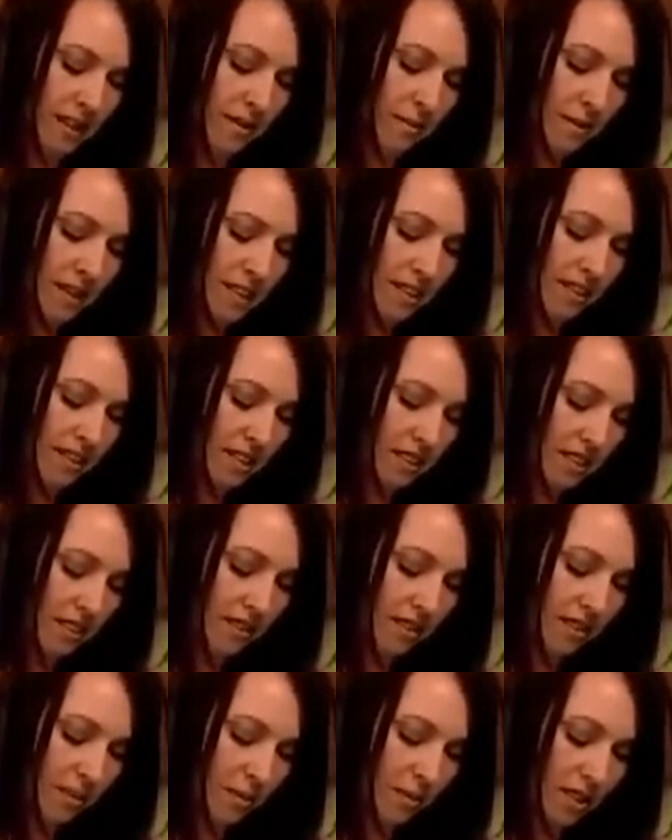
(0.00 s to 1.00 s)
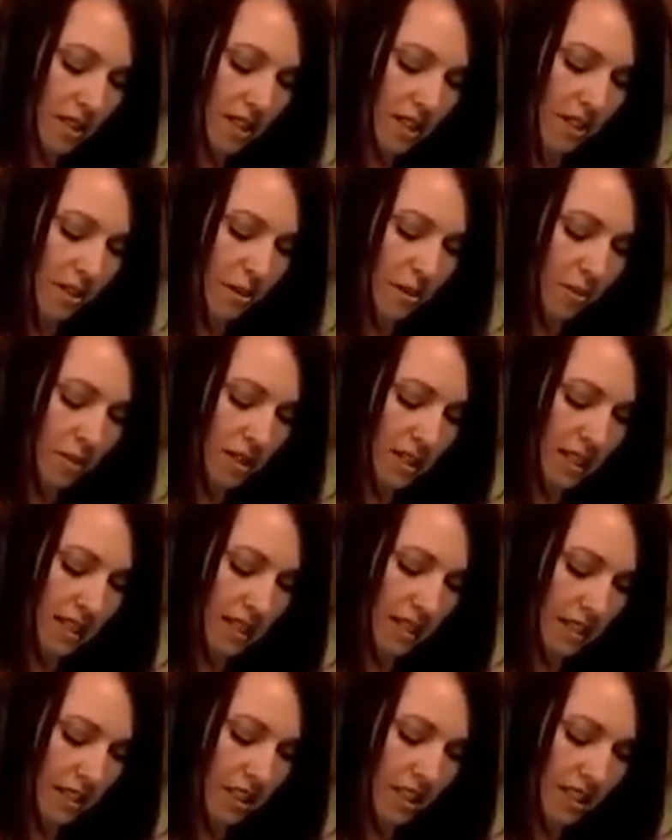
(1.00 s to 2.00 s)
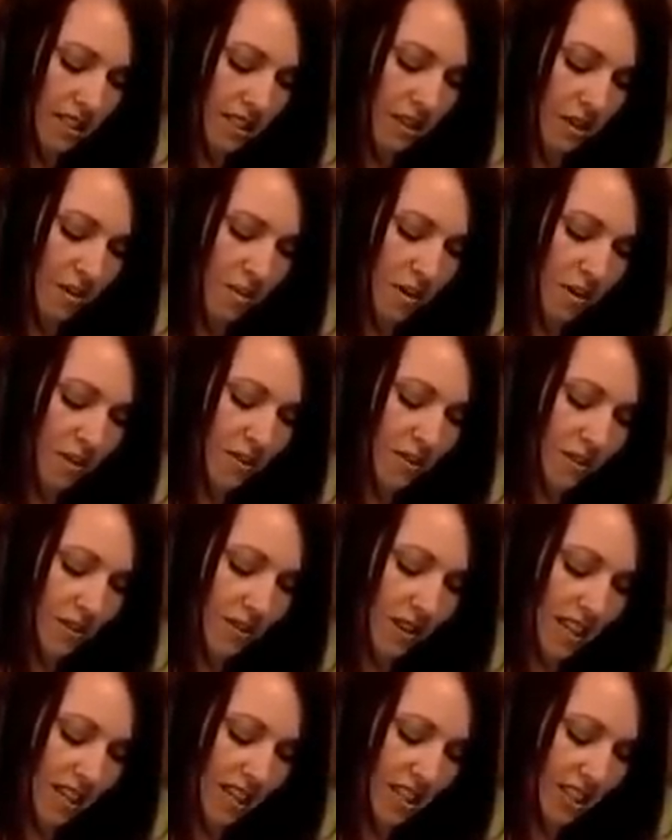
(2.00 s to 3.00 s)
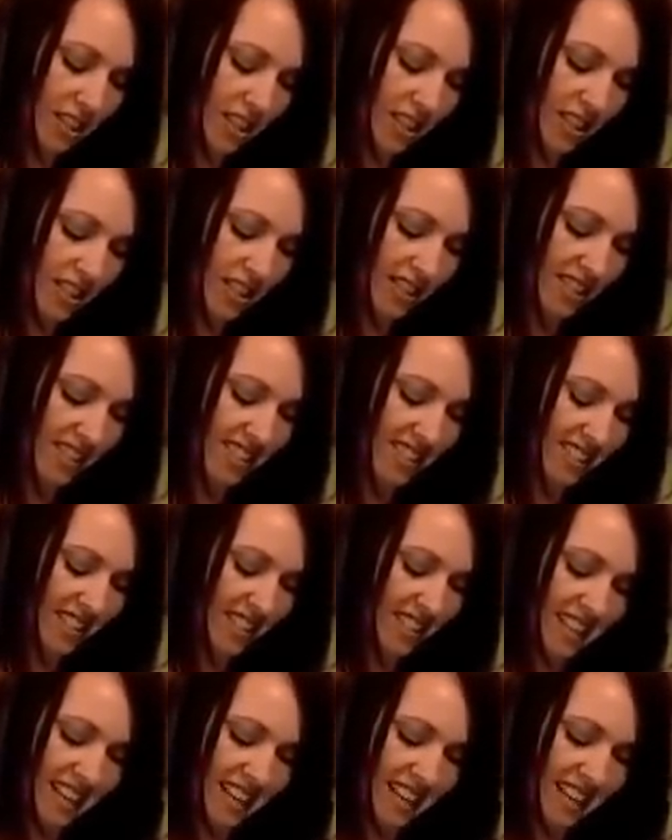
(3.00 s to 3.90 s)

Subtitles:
And make yourself some cubes, and you just go both directions.